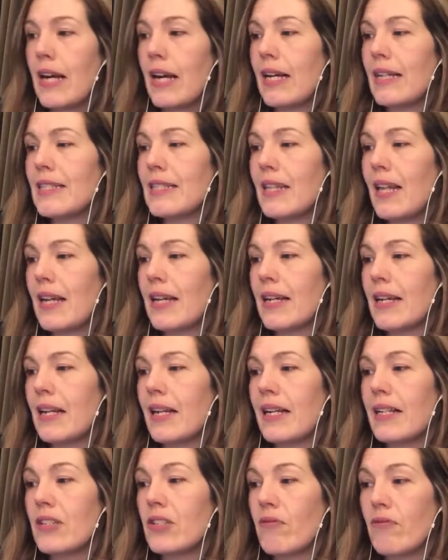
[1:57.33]
is
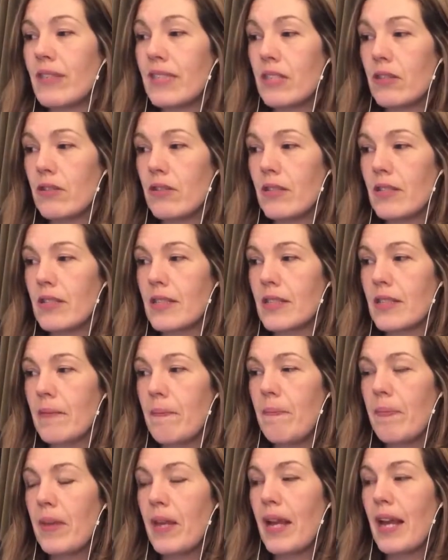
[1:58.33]
likely to result
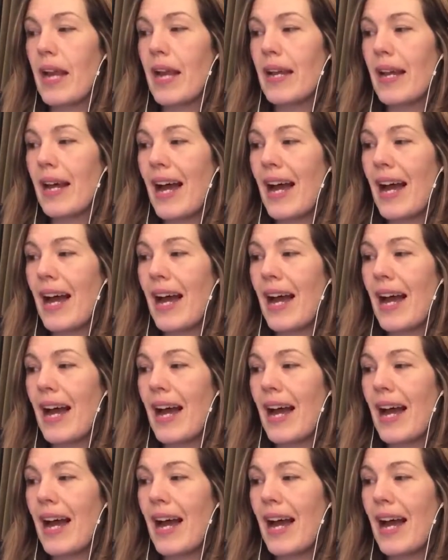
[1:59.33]
in